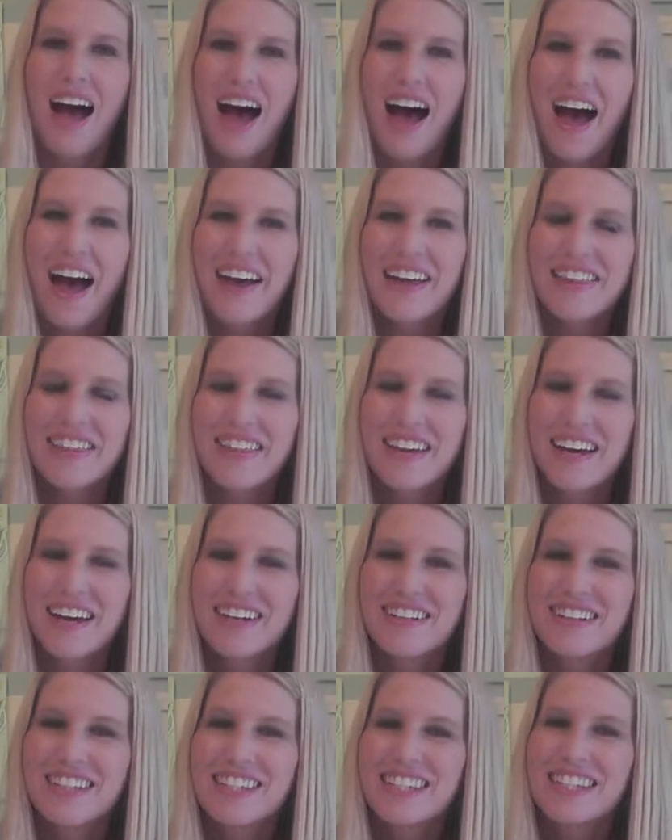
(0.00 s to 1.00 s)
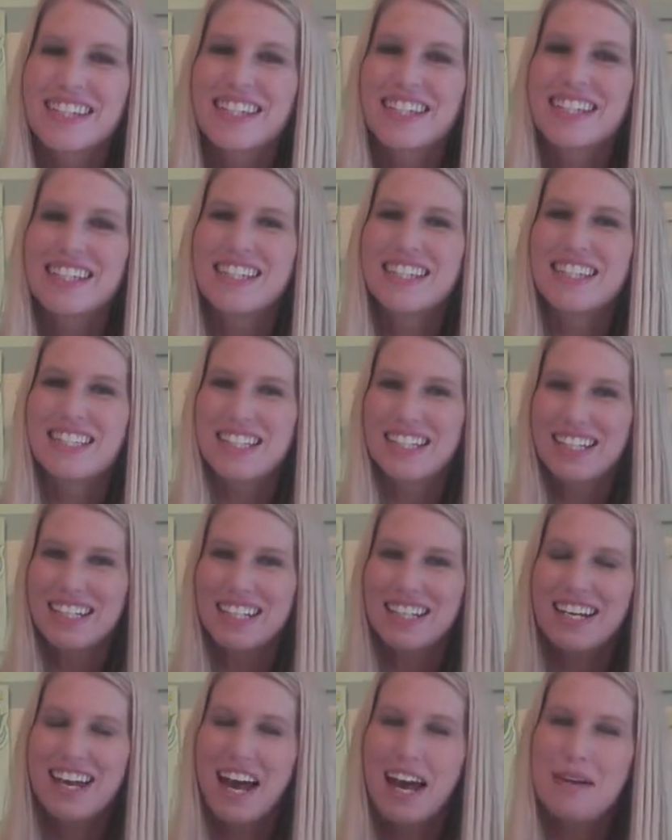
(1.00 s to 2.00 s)
Hi there, this is Dee
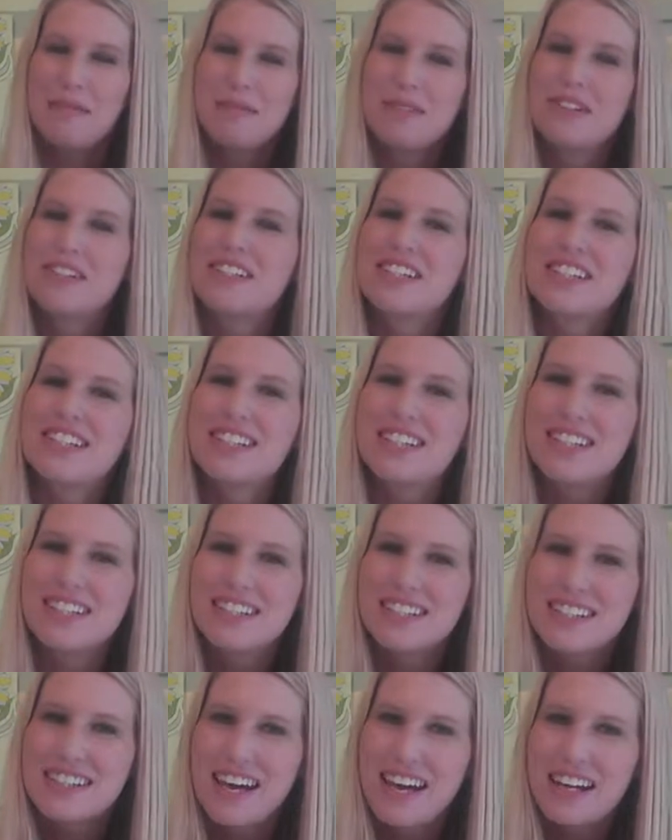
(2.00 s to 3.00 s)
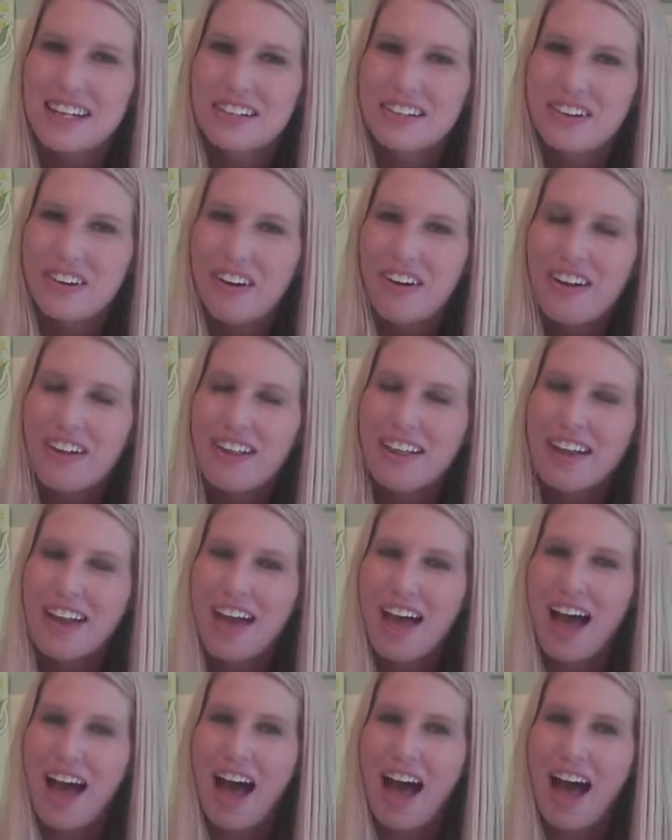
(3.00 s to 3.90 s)
and I'm your CSI girl.